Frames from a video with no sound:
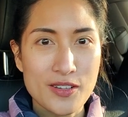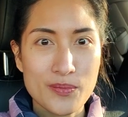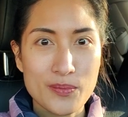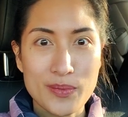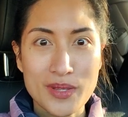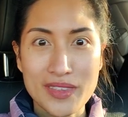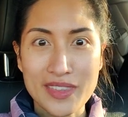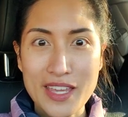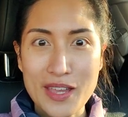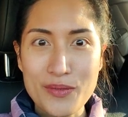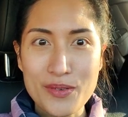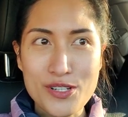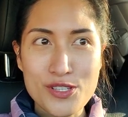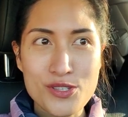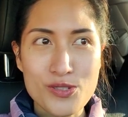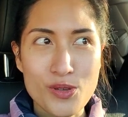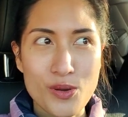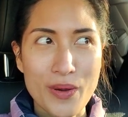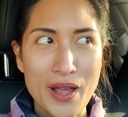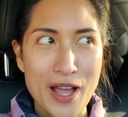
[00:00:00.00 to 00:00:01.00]
but they were
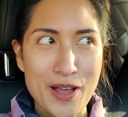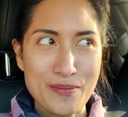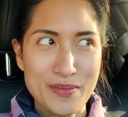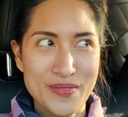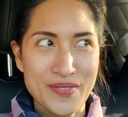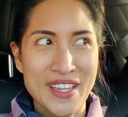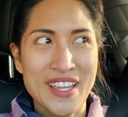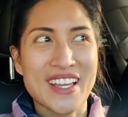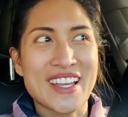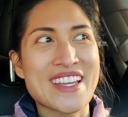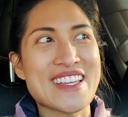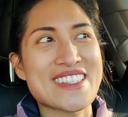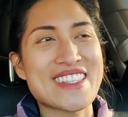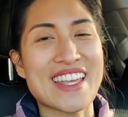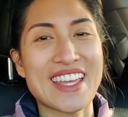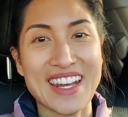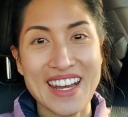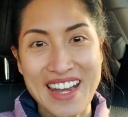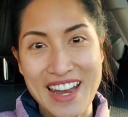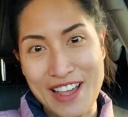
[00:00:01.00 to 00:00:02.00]
so happy because
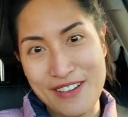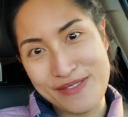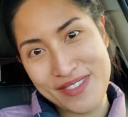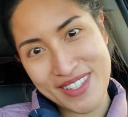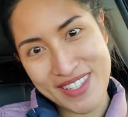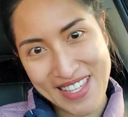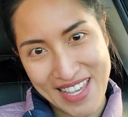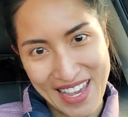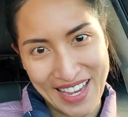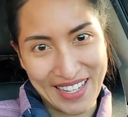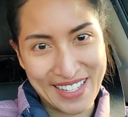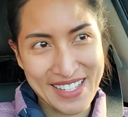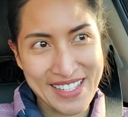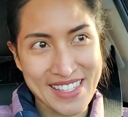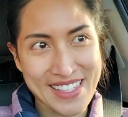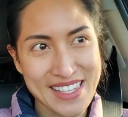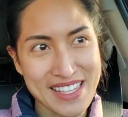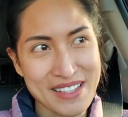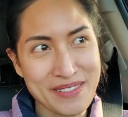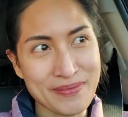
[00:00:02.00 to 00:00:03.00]
they didn't have
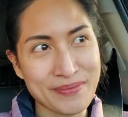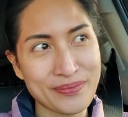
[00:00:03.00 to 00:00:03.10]
6.